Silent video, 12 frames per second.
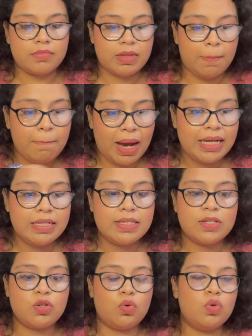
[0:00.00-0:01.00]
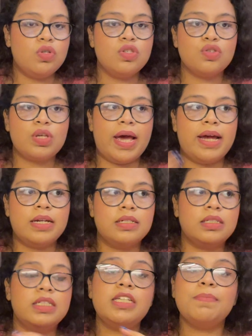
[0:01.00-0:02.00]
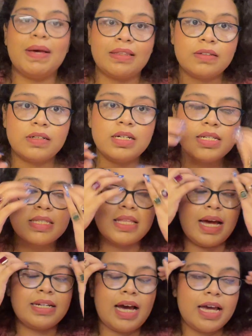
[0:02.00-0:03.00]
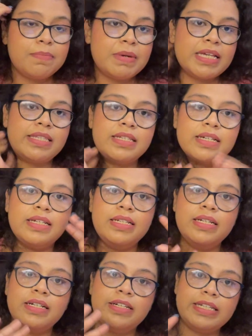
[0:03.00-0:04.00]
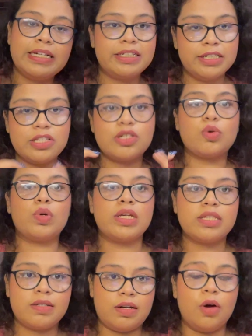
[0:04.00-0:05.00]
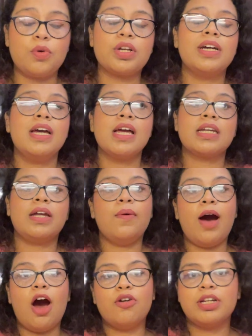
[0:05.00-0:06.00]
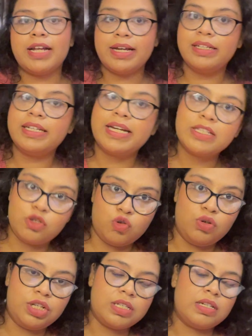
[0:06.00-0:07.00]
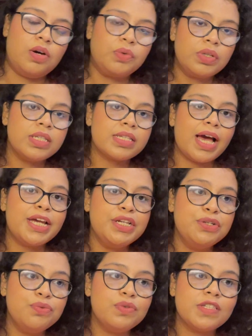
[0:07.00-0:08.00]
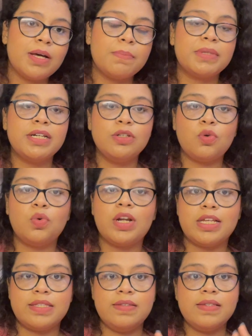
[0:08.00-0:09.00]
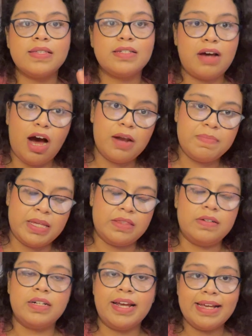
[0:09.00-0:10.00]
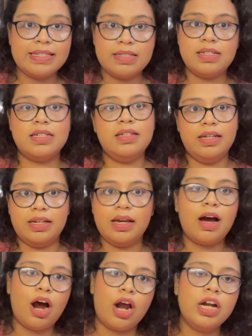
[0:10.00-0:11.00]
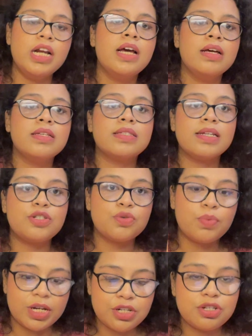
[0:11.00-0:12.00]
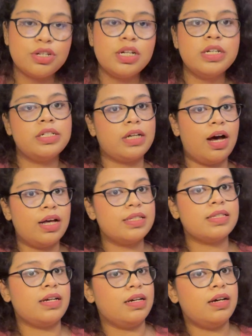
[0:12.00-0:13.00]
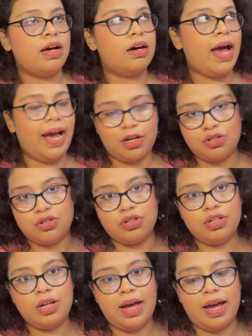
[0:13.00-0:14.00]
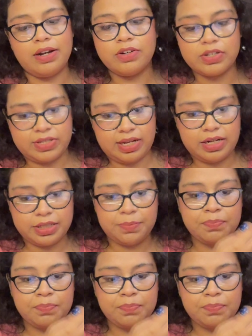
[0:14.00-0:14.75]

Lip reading: milestones and key methods that I basically created stories around. Now, how did I create stories around this? I used something known as the STAR method, STAR, situation, task, action, and result.